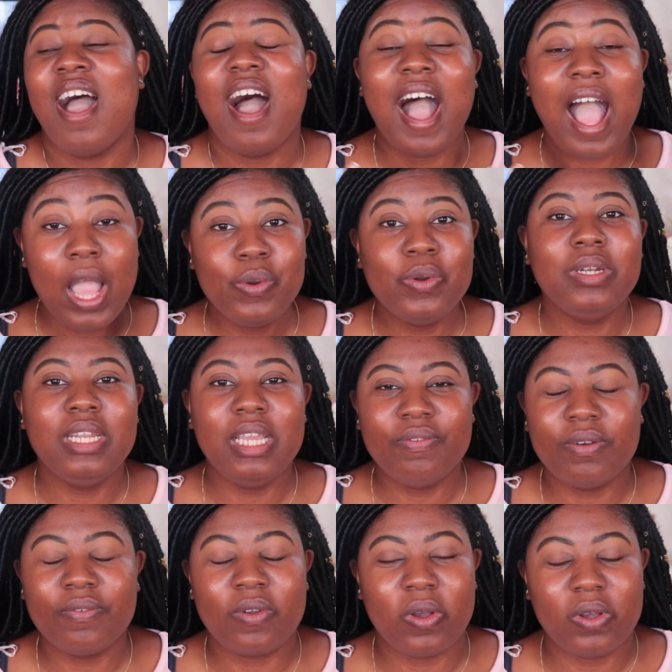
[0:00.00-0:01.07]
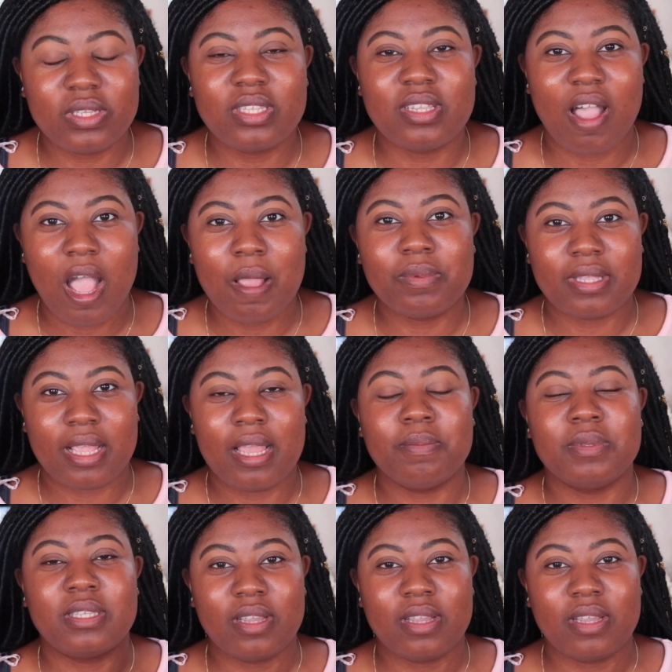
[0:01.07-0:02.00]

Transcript: I will leave, of course, timestamps